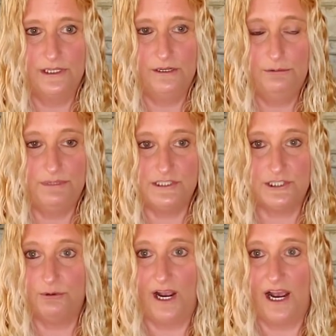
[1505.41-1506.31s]
It would be
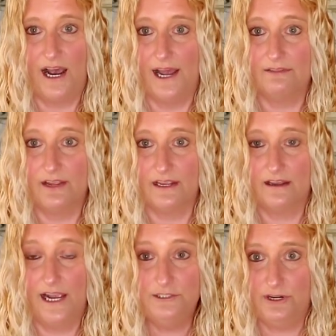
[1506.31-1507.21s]
too hot. Like,
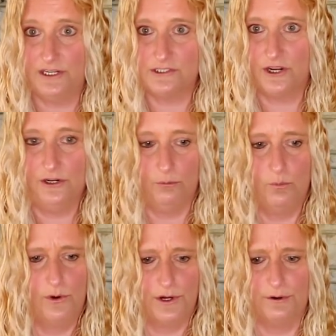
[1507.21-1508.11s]
I drink a ton of
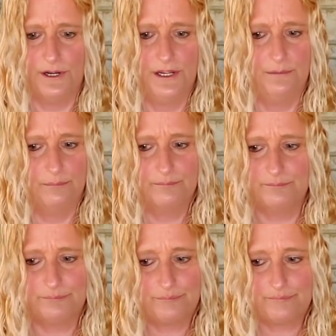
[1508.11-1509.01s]
water and
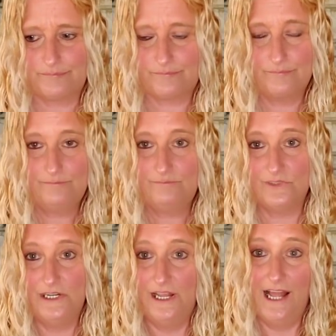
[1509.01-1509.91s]

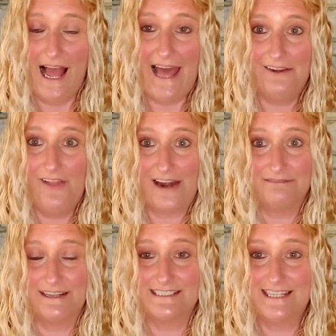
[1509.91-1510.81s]
had a lot
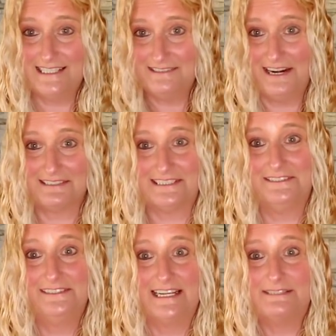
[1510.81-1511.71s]
of fun. So that's what I was
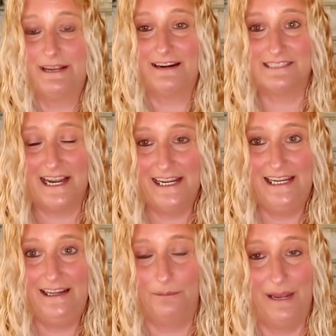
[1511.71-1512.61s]
doing last week. I was
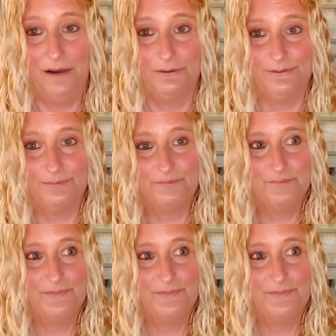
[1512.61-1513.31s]
hiking a mountain.